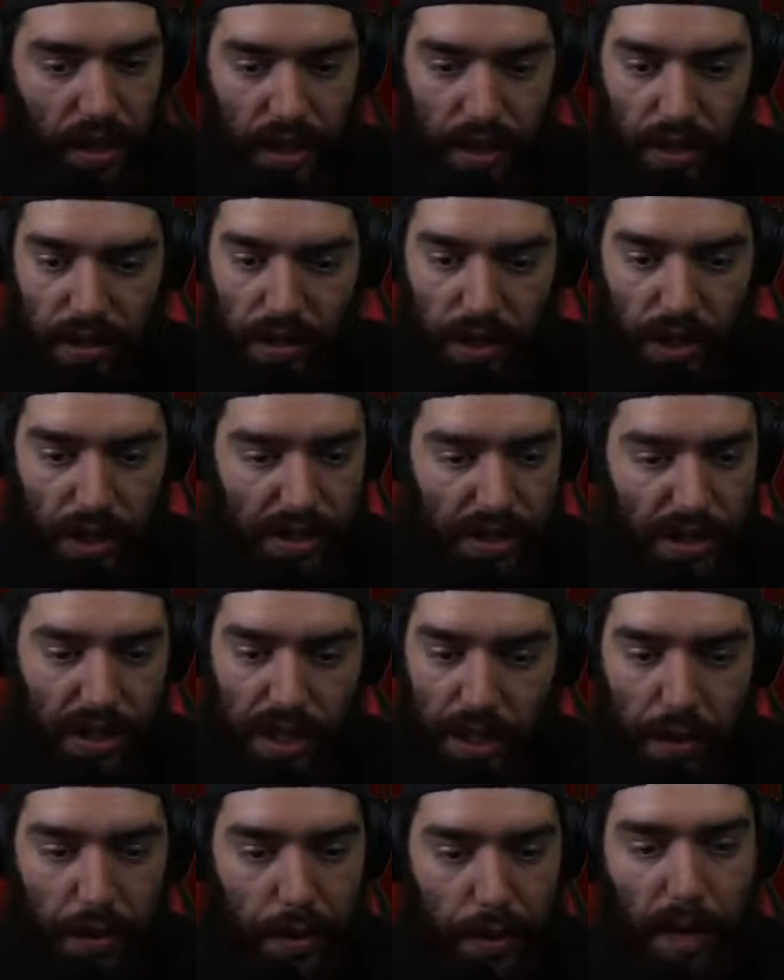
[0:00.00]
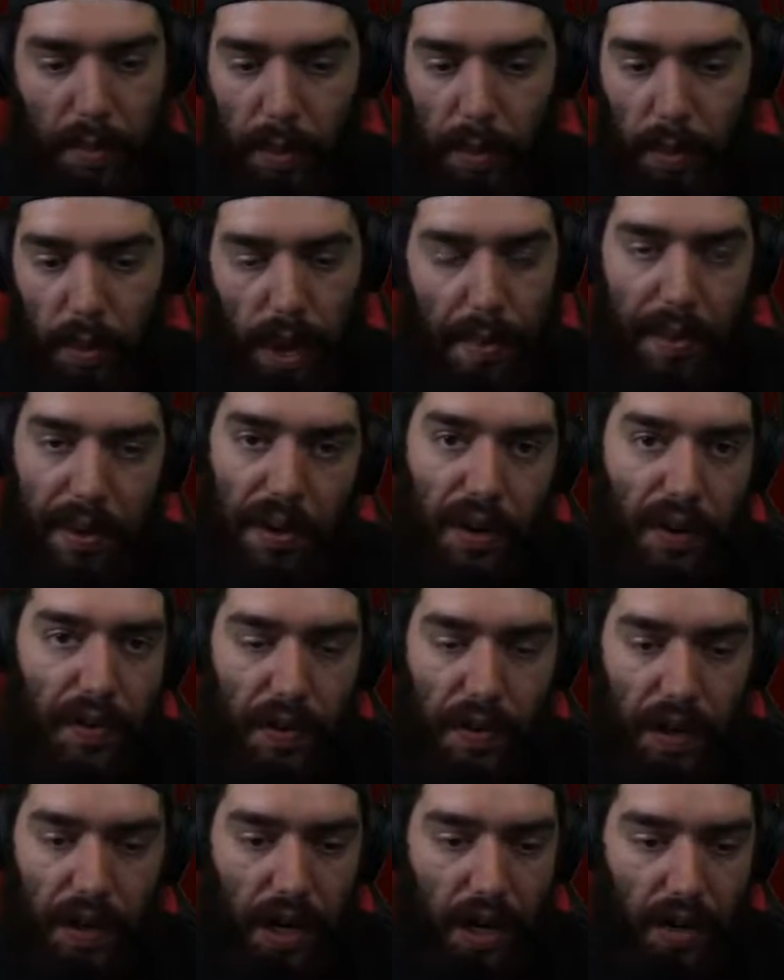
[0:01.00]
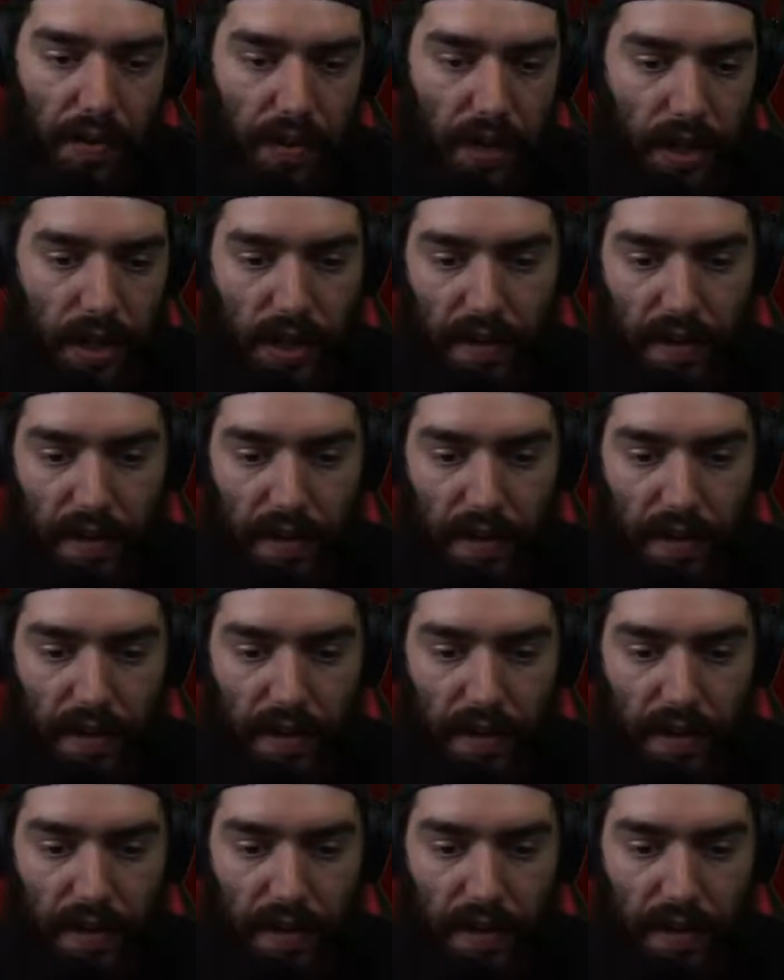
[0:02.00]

Just an incredible weapon overall.